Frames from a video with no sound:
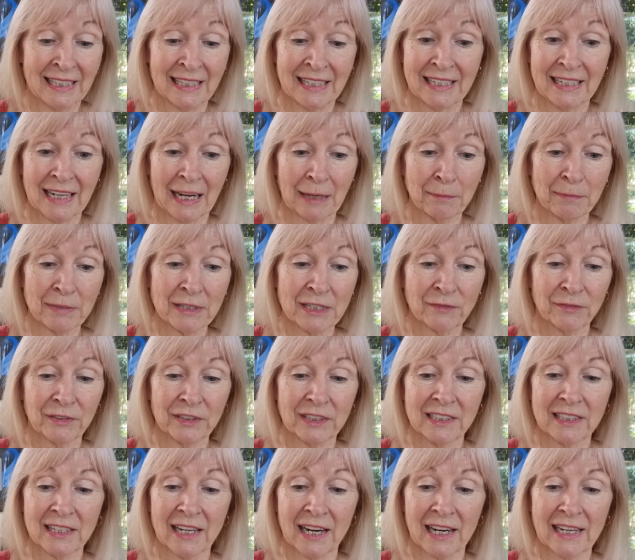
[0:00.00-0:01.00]
Numbers for
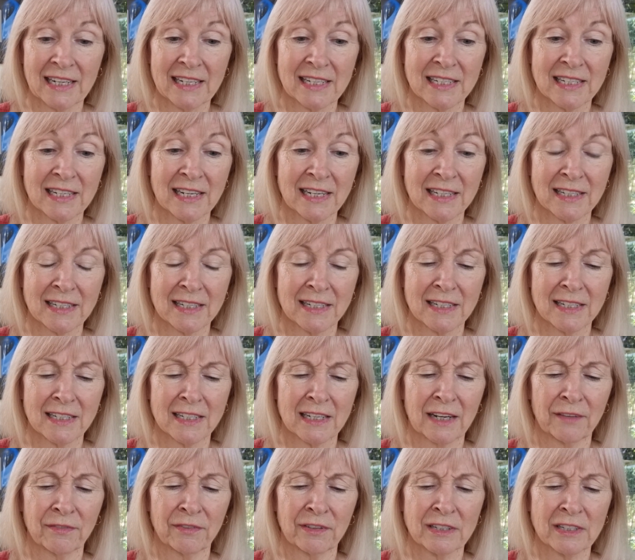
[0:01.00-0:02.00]
today is 6 and
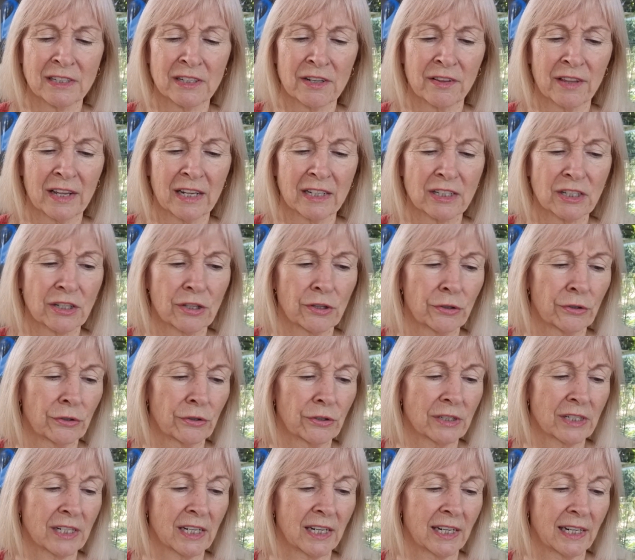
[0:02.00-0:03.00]
7, so that's
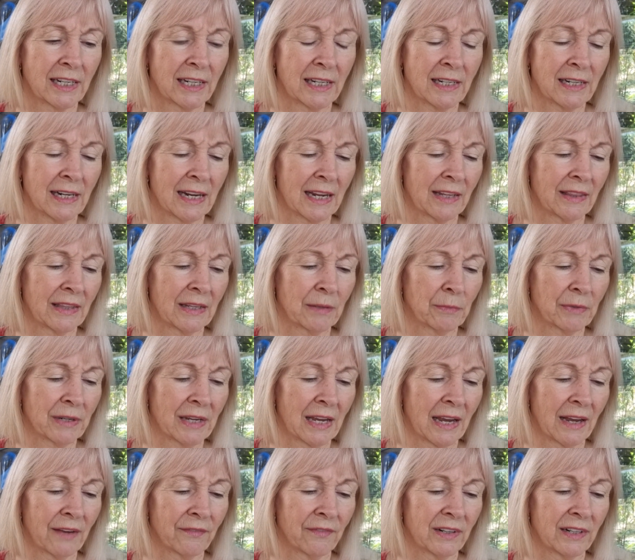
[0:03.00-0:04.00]
13. And then we
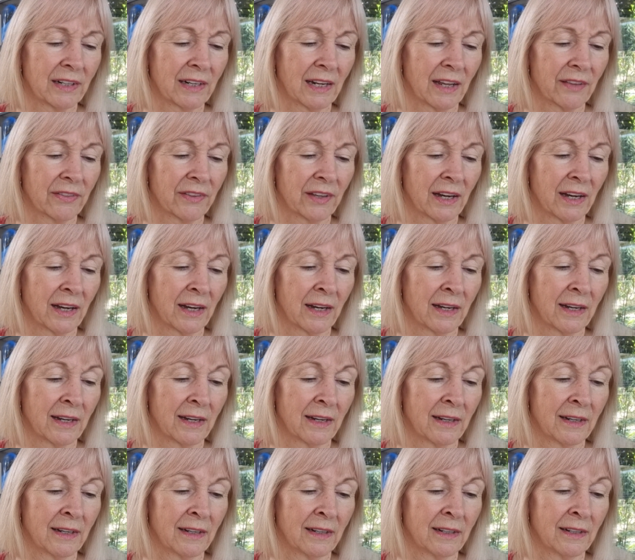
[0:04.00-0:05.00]
have another
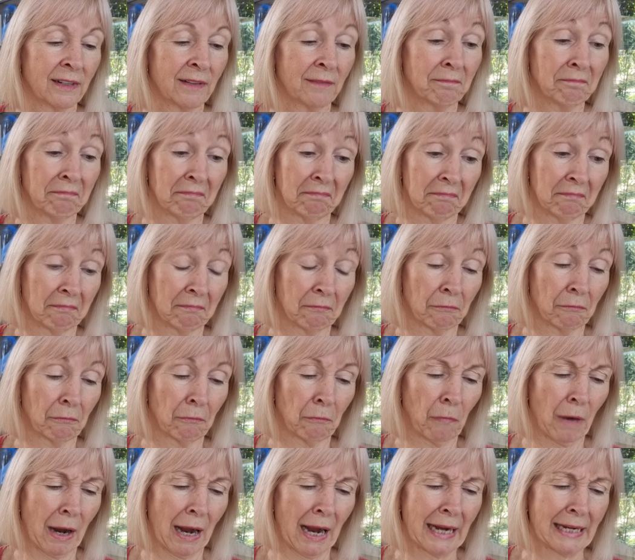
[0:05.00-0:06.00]

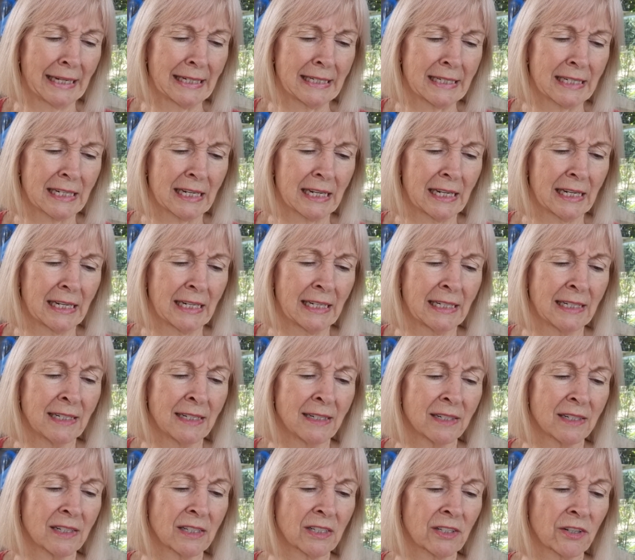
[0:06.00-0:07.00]

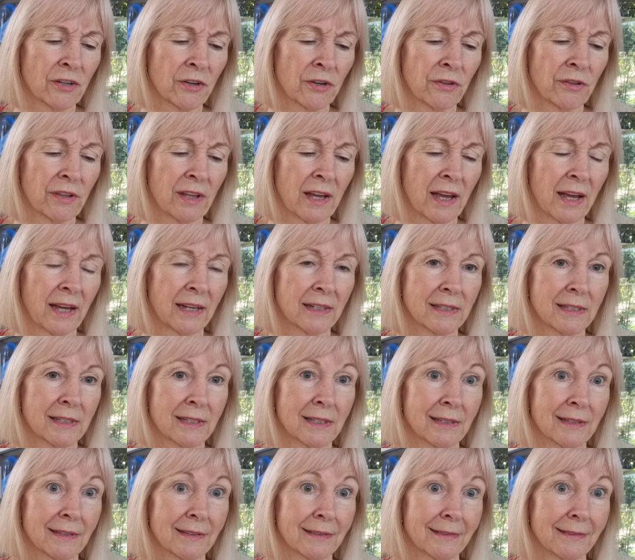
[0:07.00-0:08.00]
18, so
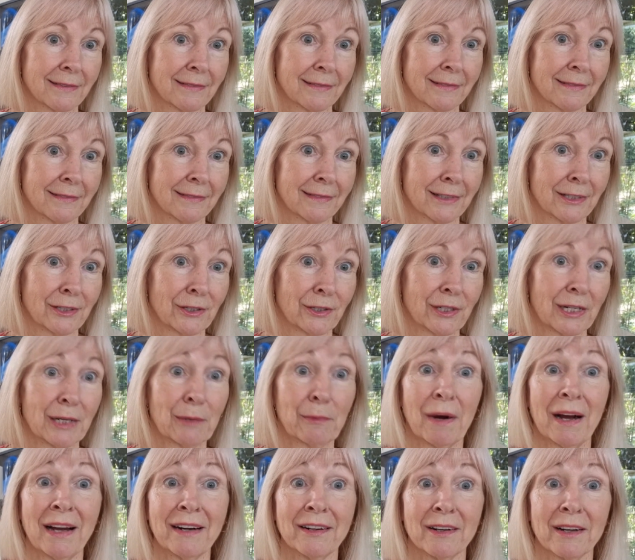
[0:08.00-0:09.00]
that's
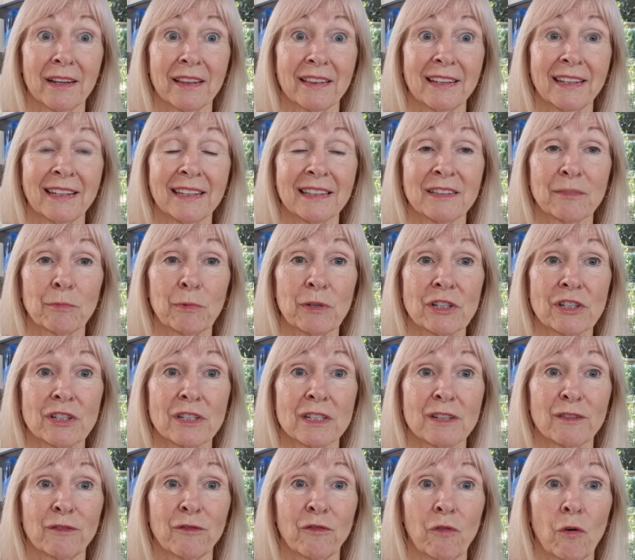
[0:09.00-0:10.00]
31, I think, which
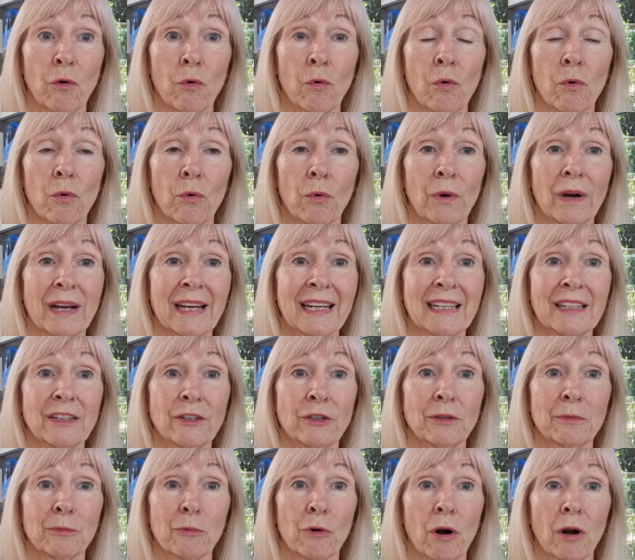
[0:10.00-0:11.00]
is 4 in
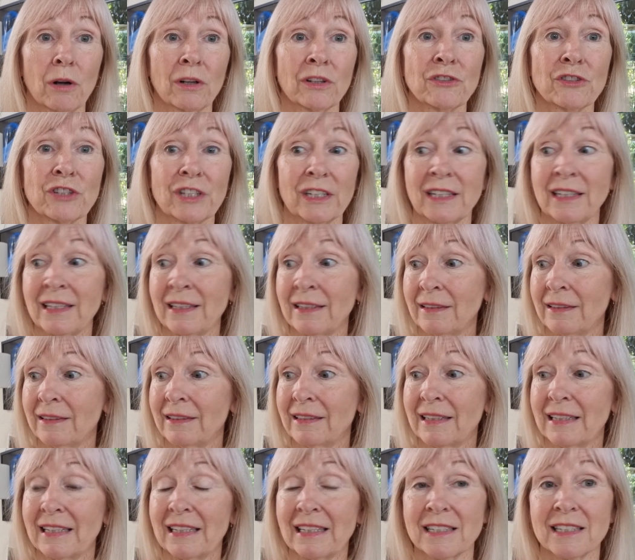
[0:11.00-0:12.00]
numerology.
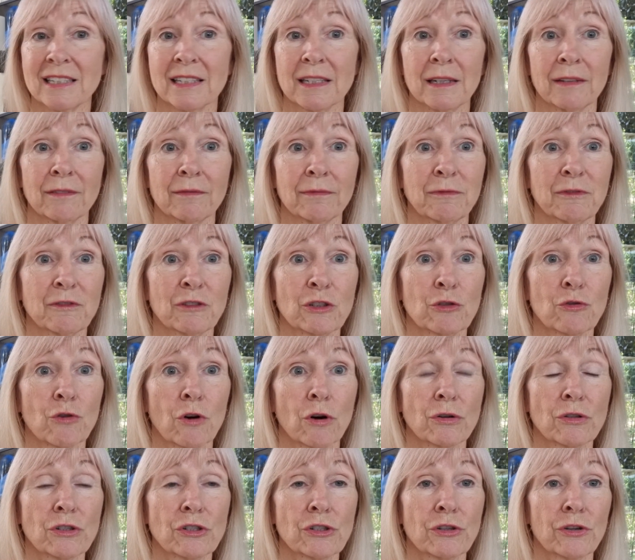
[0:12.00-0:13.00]
It's a
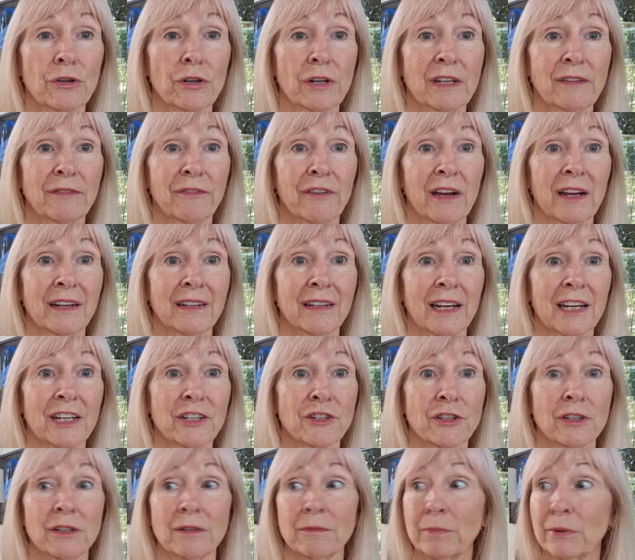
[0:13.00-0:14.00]
strong, sturdy
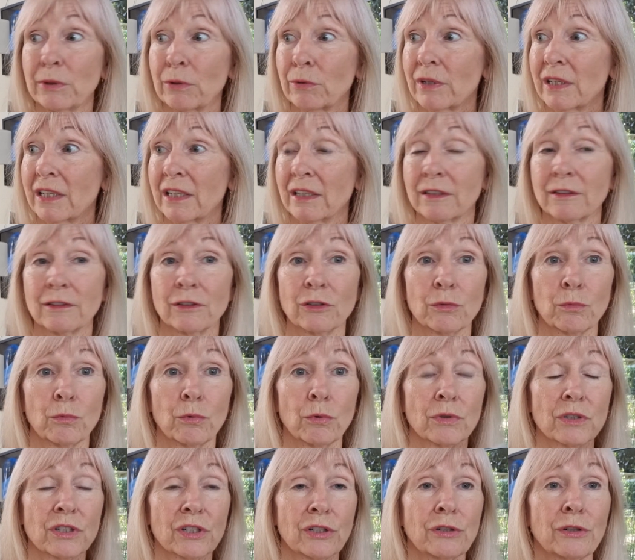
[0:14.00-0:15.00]
foundation, building it
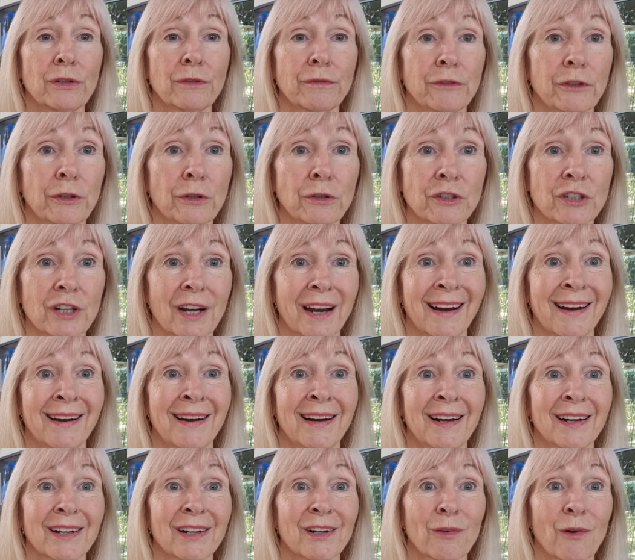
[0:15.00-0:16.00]
towards a new future.
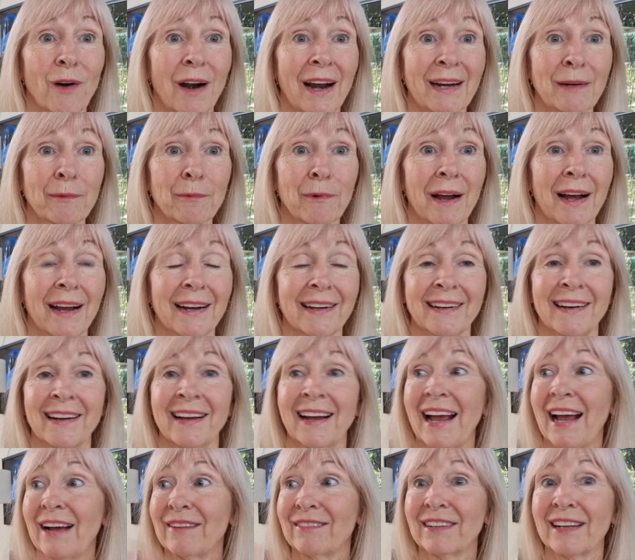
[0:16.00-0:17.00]
Great one.
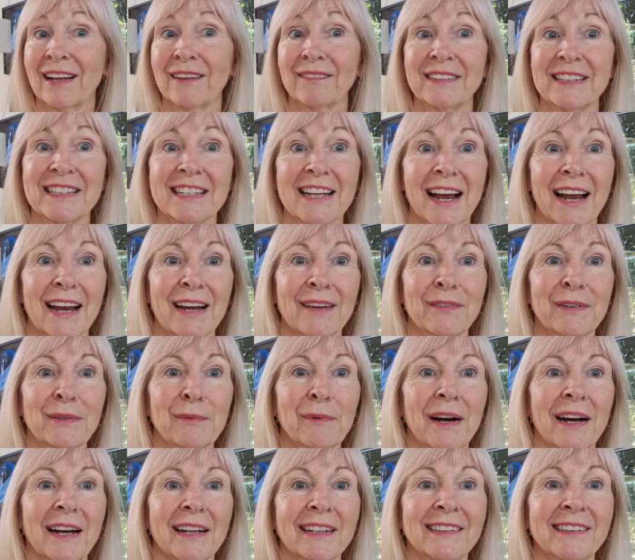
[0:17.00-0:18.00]
Have a lovely day,
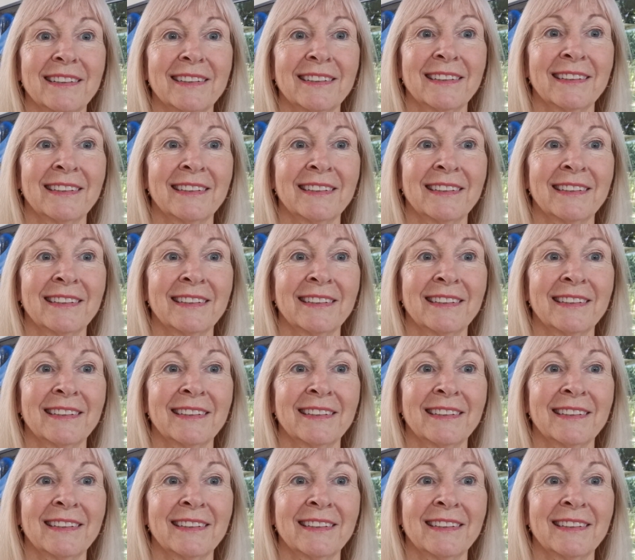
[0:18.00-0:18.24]
everyone.